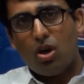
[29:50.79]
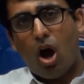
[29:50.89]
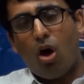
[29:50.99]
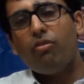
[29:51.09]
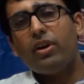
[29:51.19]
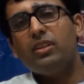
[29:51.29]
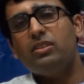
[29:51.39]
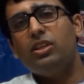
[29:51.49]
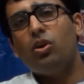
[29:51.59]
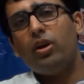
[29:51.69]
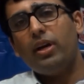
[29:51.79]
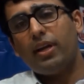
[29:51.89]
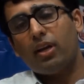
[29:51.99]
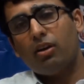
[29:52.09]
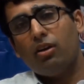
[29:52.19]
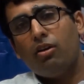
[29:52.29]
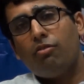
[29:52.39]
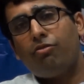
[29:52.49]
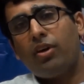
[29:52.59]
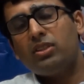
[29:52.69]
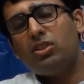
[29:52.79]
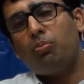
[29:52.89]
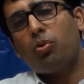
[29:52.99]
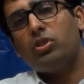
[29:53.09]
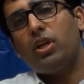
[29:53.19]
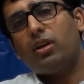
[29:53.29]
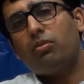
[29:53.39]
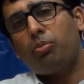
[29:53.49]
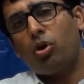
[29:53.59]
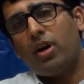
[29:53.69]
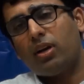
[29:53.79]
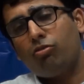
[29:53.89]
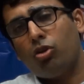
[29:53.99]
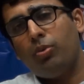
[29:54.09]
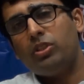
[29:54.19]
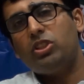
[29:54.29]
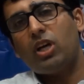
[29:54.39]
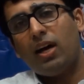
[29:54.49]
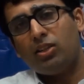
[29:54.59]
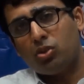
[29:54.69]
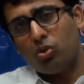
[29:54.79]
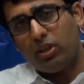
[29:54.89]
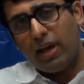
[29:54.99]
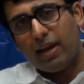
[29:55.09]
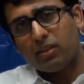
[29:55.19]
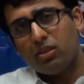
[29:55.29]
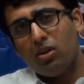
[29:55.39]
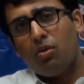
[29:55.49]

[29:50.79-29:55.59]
However, in zero rating, First, the product would be charged to tax,